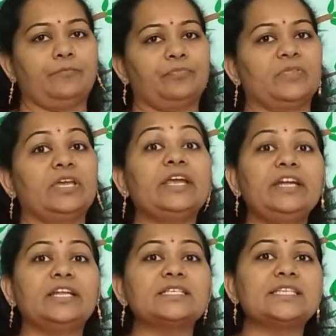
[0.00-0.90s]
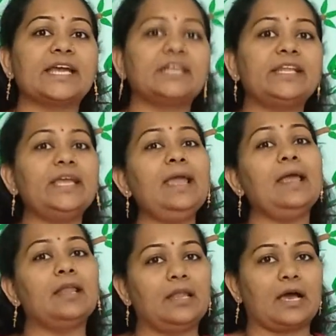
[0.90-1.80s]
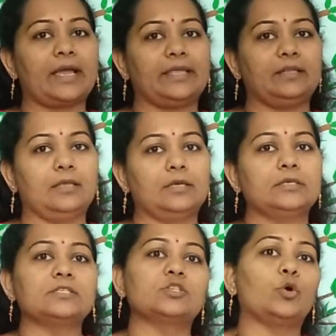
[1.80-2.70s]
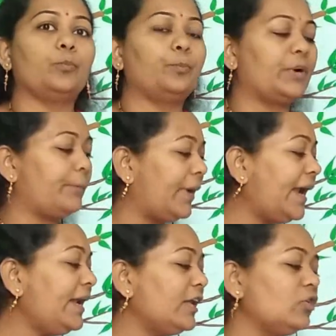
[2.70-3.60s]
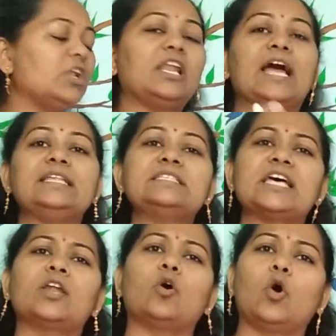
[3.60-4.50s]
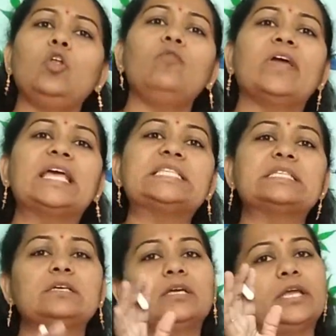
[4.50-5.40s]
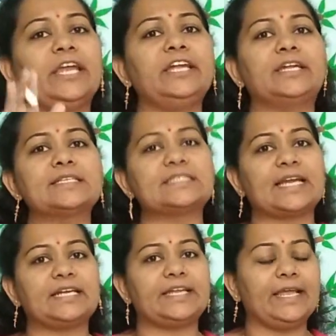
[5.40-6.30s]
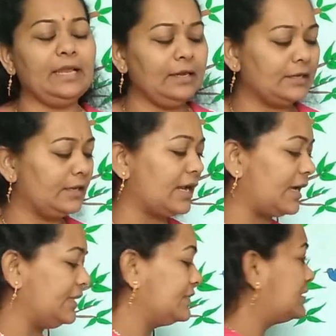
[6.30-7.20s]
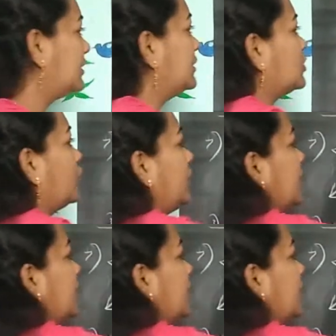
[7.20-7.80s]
Intersecting line. So perpendicular lines are always intersecting lines. So it is